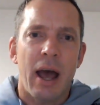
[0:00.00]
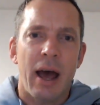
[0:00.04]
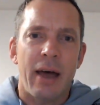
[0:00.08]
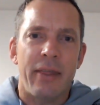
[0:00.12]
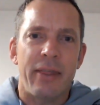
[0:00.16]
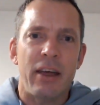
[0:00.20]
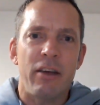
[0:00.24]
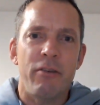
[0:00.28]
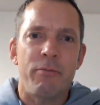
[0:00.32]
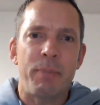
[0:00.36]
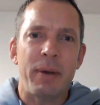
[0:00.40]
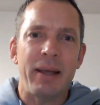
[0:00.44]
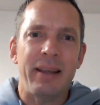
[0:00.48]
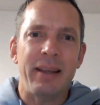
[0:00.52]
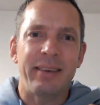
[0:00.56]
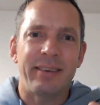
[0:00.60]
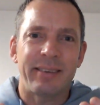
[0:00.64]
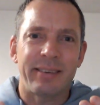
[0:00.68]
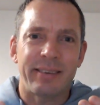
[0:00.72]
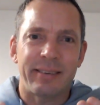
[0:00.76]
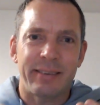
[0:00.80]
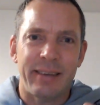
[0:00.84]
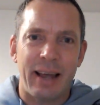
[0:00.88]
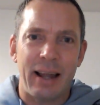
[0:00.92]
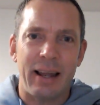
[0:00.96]
and they've been
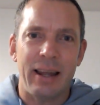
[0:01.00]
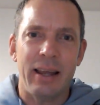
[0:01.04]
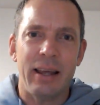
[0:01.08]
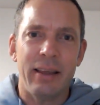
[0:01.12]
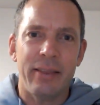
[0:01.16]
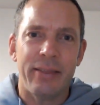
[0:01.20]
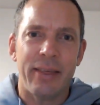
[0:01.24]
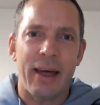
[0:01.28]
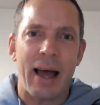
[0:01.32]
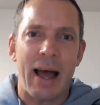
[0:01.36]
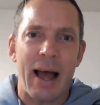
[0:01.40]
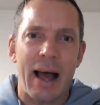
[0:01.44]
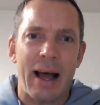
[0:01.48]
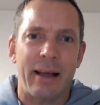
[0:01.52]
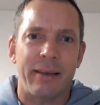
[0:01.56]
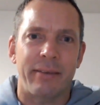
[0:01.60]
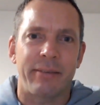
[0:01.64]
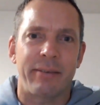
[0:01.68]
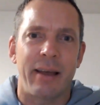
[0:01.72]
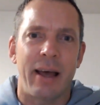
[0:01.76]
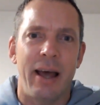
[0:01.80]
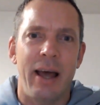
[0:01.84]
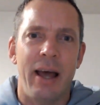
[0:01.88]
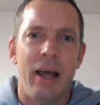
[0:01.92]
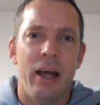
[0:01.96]
selling that
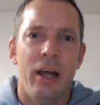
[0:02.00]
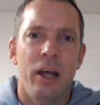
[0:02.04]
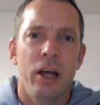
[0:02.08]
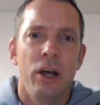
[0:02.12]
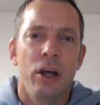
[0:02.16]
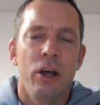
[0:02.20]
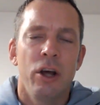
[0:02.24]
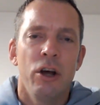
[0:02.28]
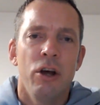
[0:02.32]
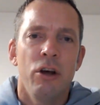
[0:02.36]
asset